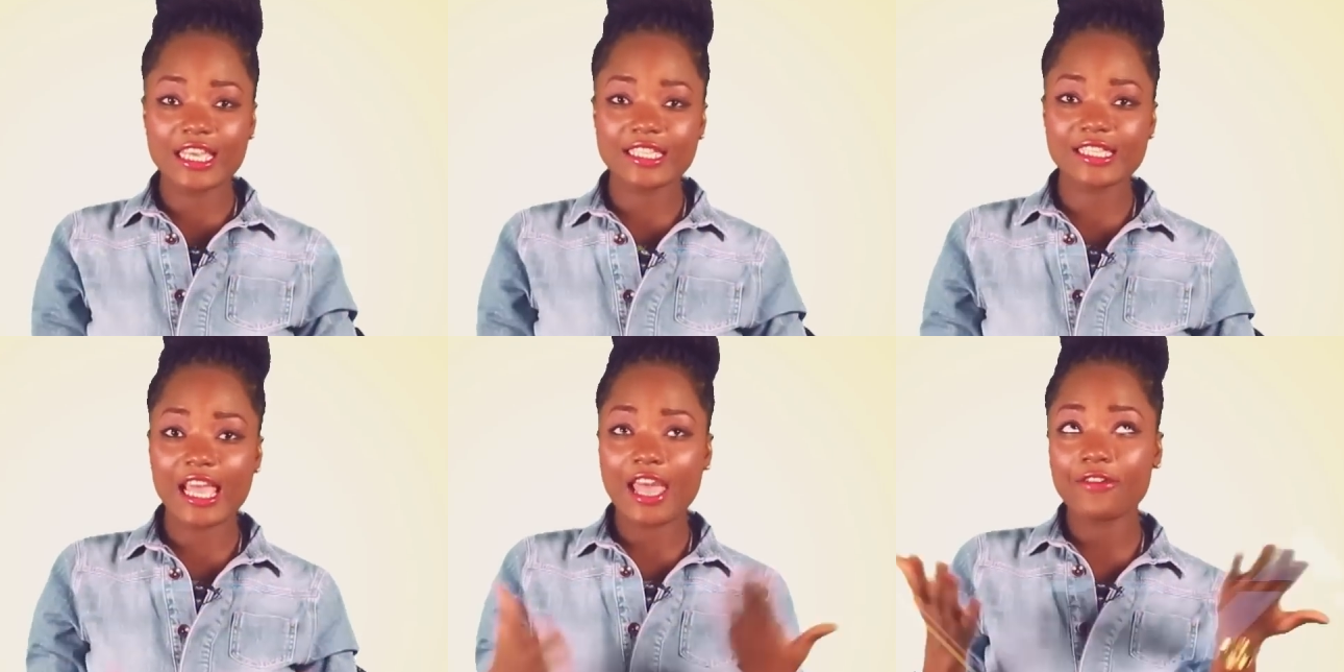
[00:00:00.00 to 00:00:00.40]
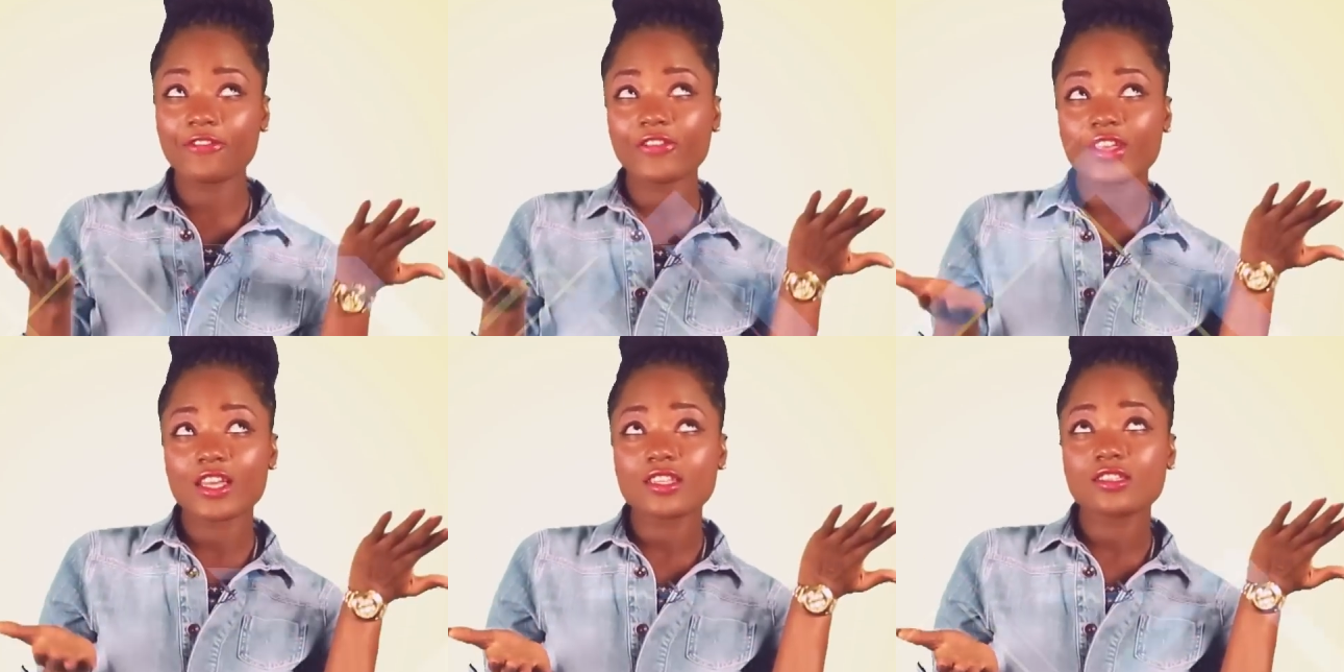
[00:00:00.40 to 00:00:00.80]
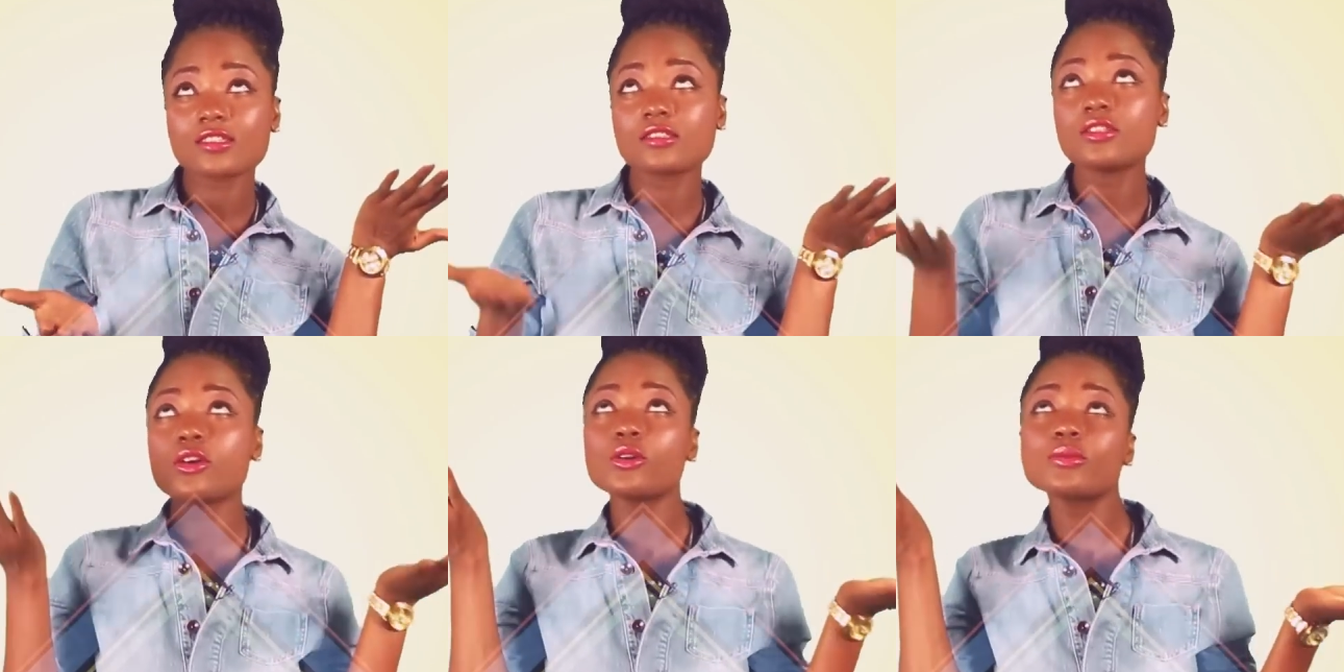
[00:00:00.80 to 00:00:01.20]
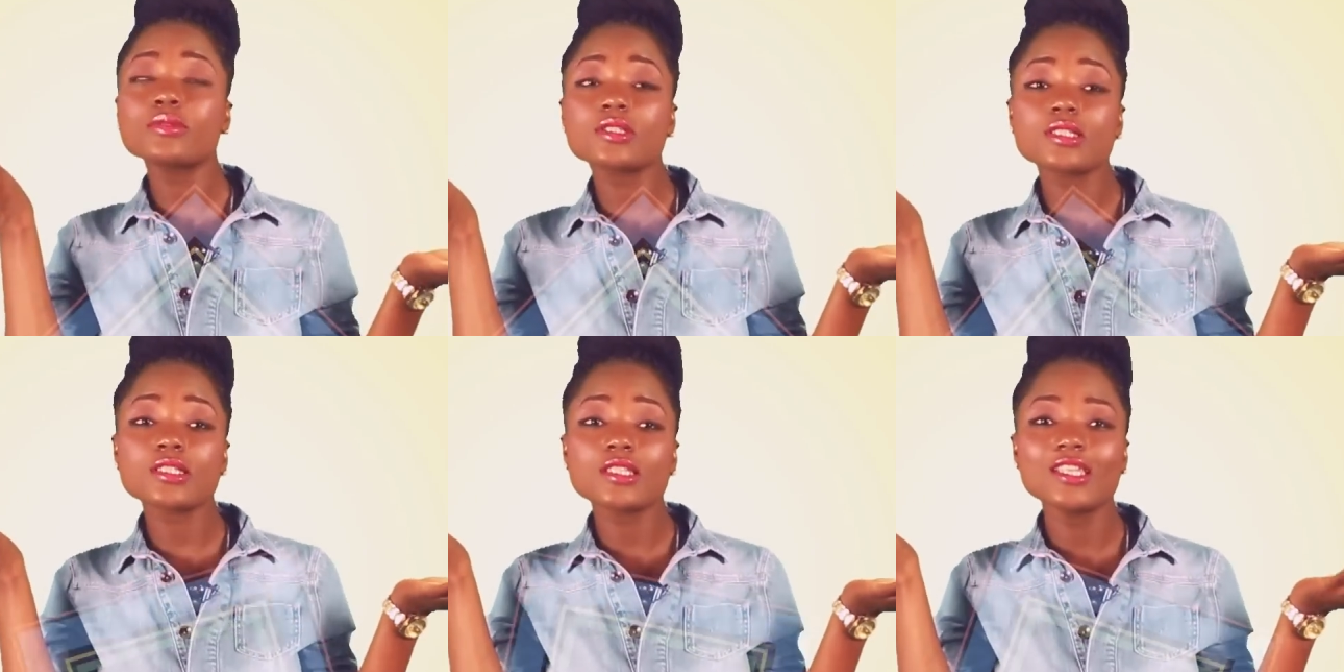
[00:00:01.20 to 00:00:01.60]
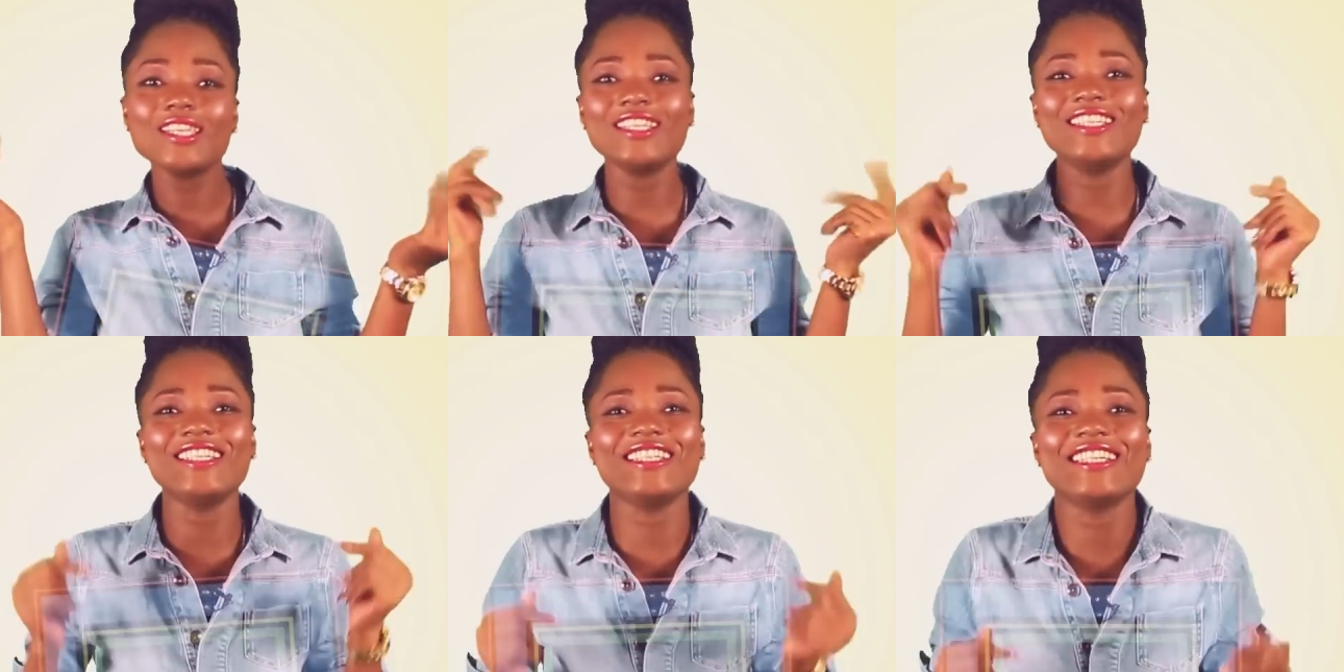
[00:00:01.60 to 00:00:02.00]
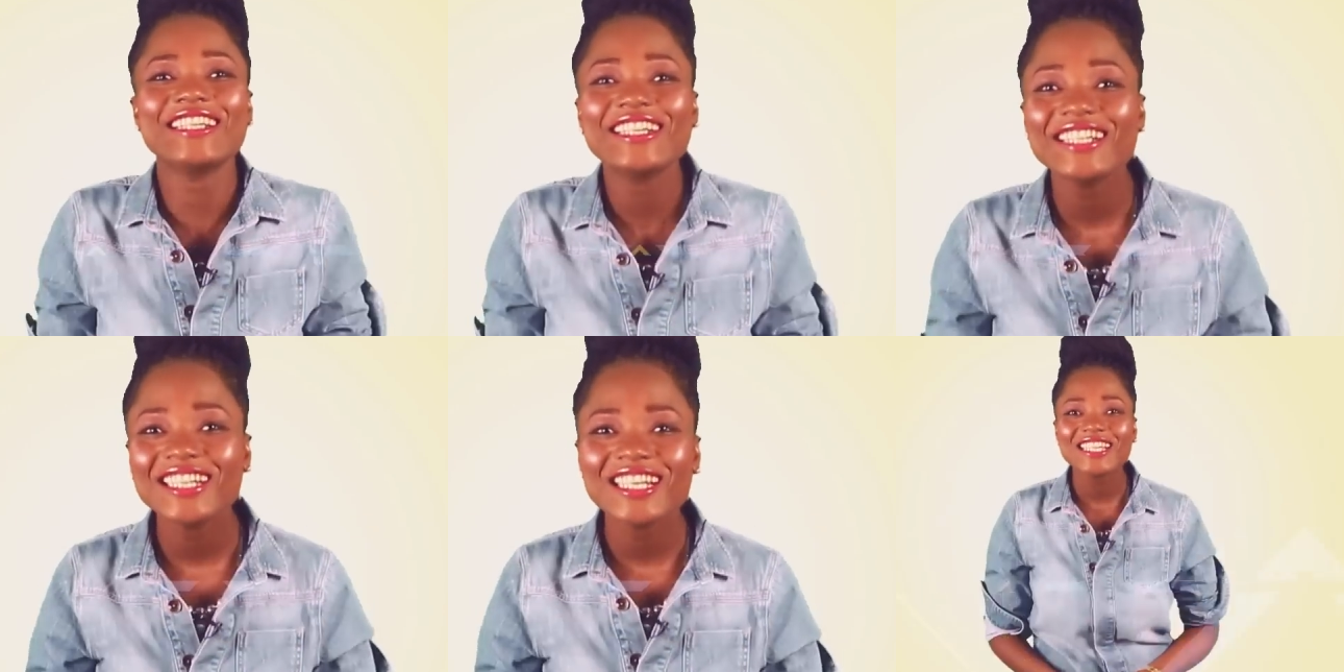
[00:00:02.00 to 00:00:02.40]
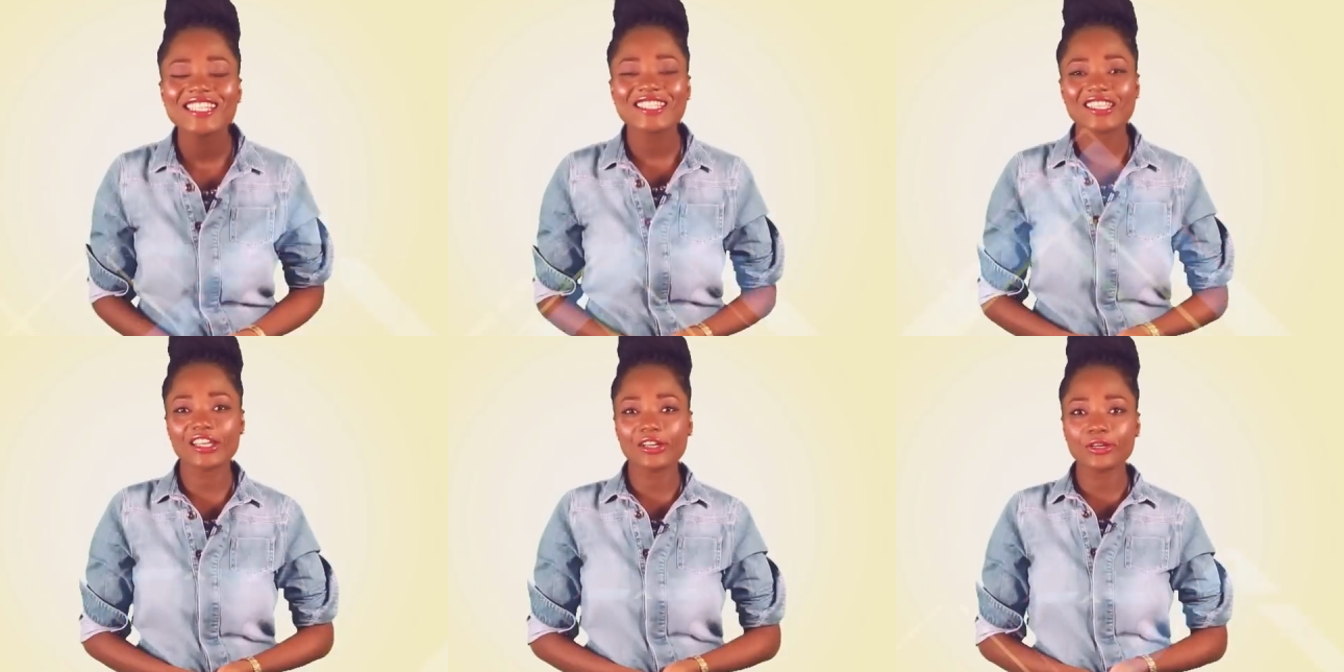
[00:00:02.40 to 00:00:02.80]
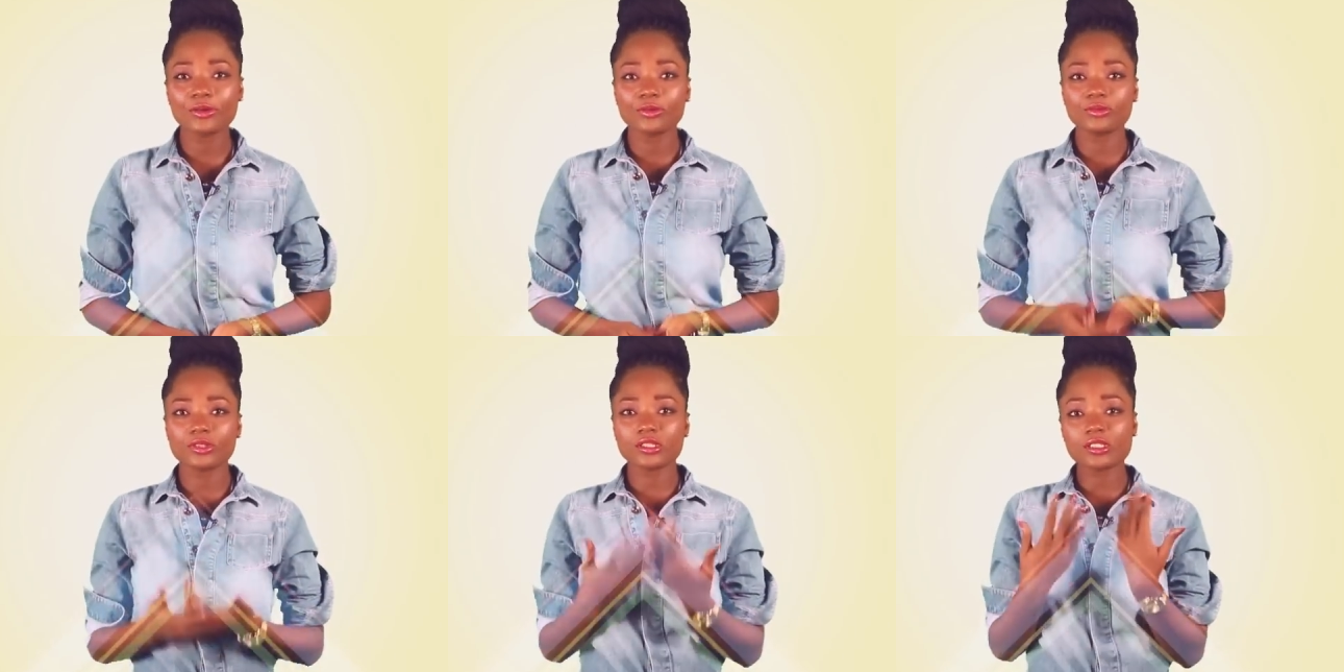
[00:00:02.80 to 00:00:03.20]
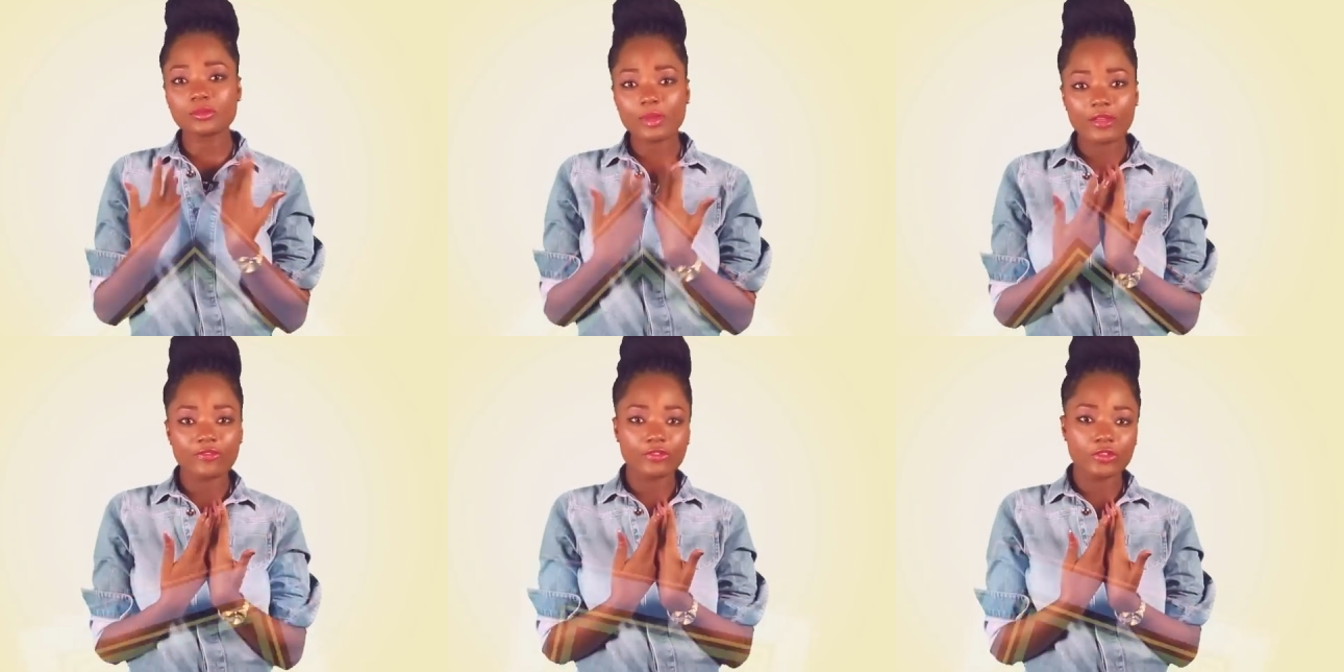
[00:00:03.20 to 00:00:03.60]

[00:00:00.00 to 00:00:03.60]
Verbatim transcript: is Efya's Notes. So this is my